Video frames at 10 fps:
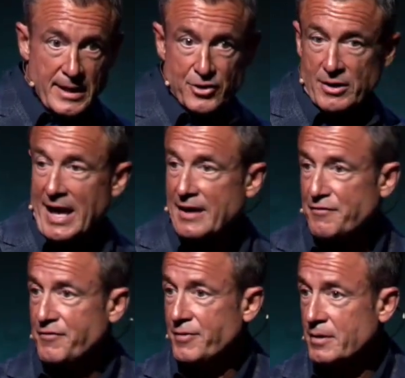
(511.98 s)
in your
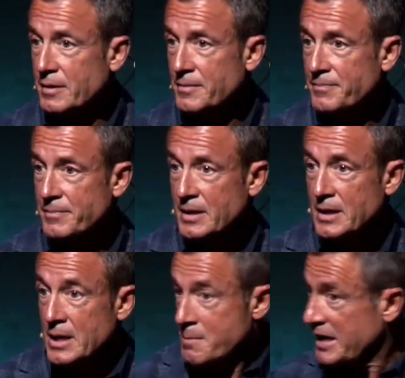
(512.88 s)
life?
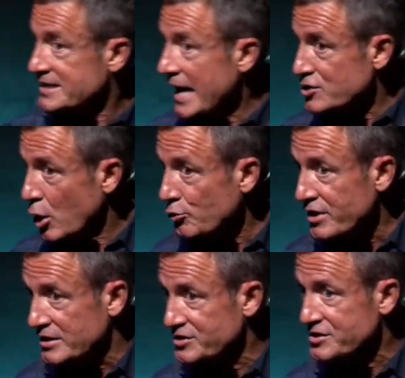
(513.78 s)
Because I know
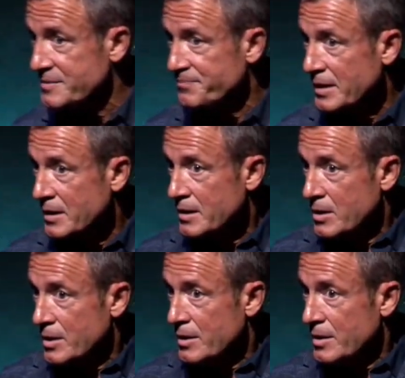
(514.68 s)
this,
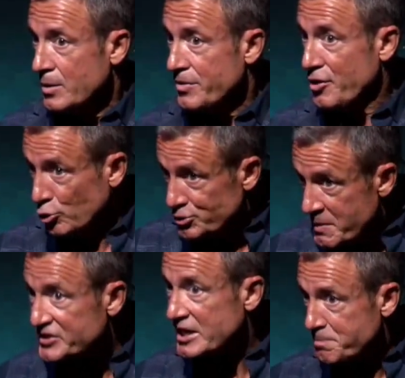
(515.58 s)
those
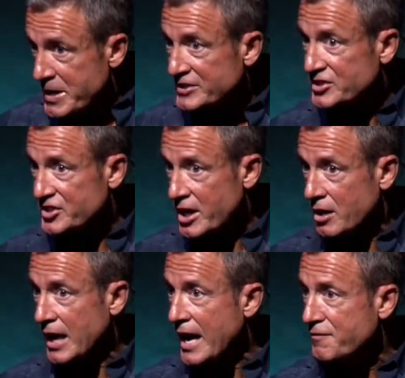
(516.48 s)
missing pieces in
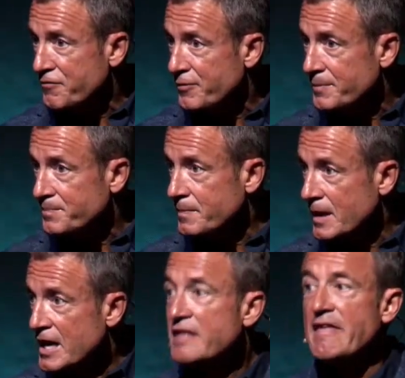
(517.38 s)
our life,
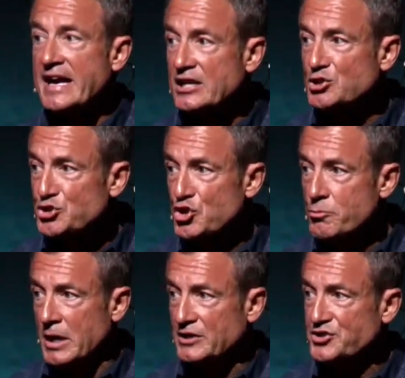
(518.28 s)
they
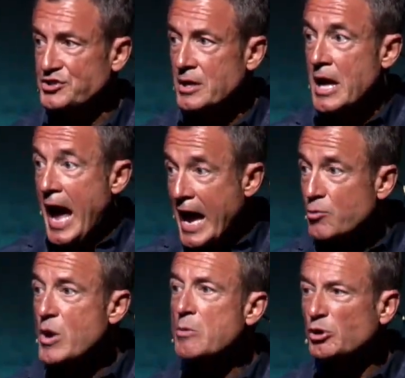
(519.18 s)
consume us,
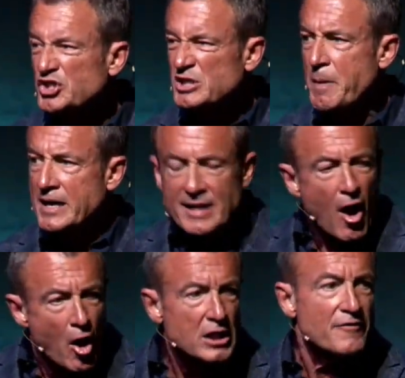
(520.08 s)
and we will spend
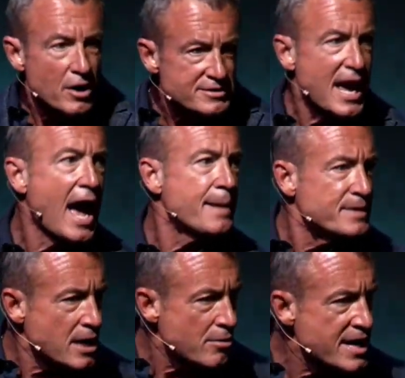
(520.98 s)
all of our
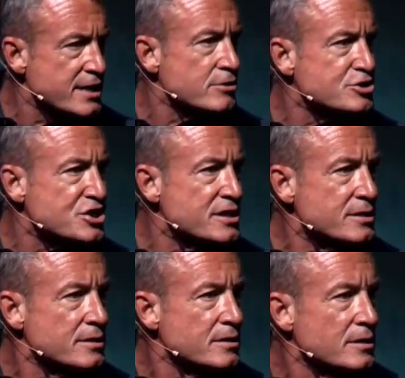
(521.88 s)
time and our
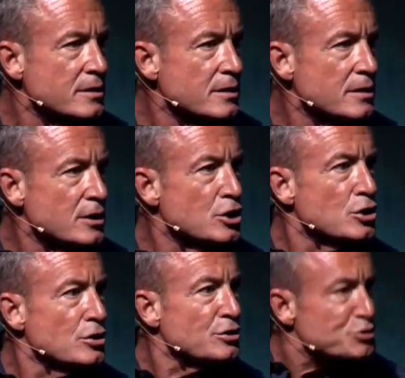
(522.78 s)
energy
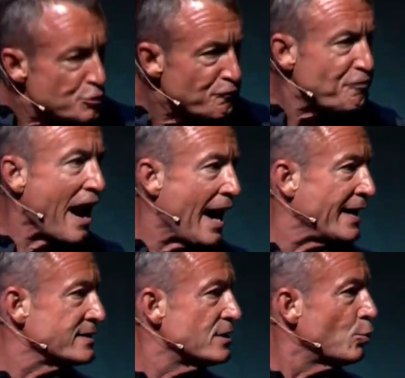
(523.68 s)
to
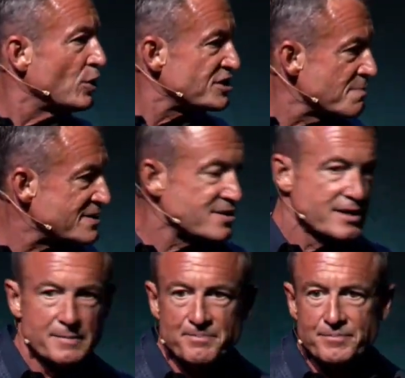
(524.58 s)
find what's
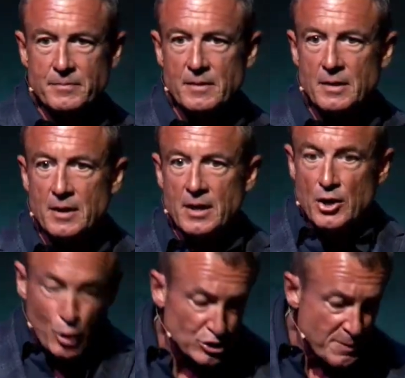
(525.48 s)
missing.
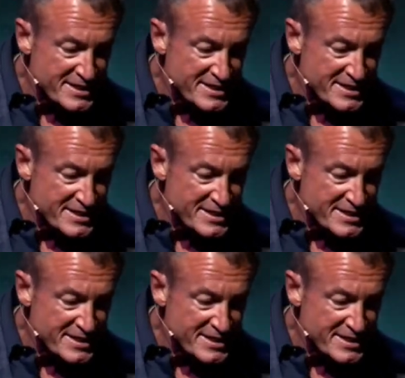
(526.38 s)
Those